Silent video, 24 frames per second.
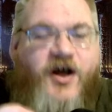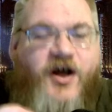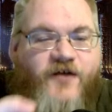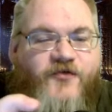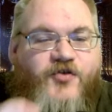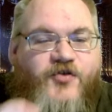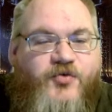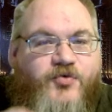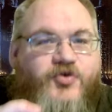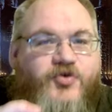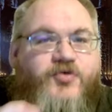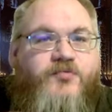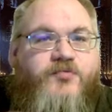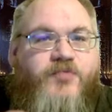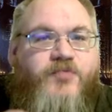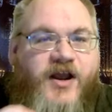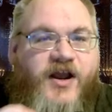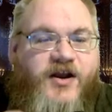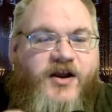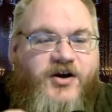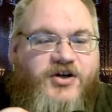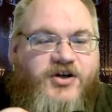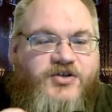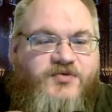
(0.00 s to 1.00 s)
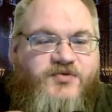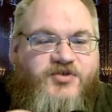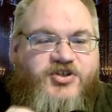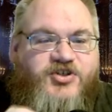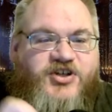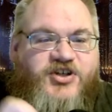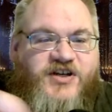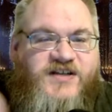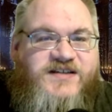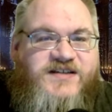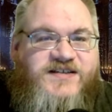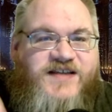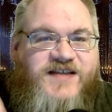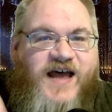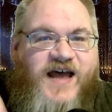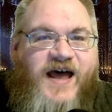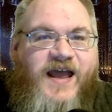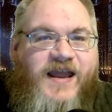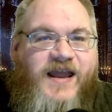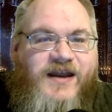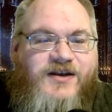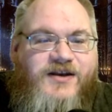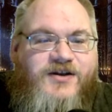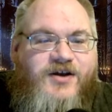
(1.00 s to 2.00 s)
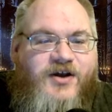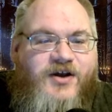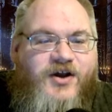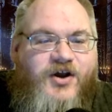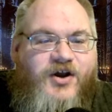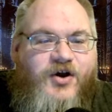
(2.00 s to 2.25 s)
of the Rune Breakers, where she designed